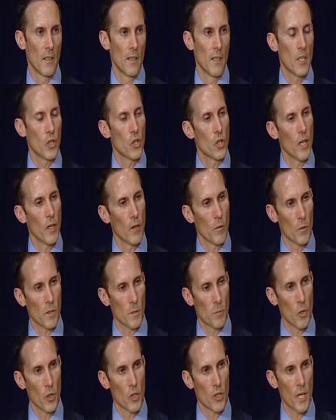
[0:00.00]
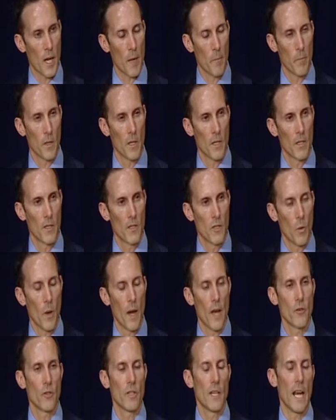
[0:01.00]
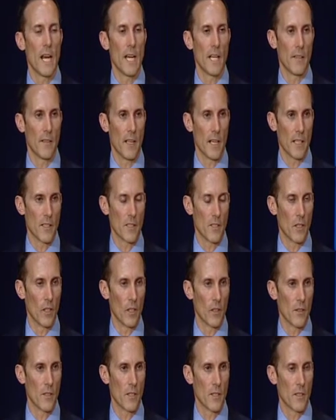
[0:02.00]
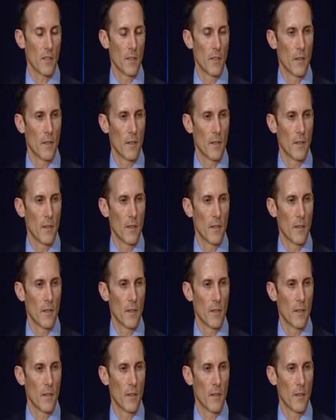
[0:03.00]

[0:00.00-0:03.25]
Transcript: This year it was pushed up to $180,000.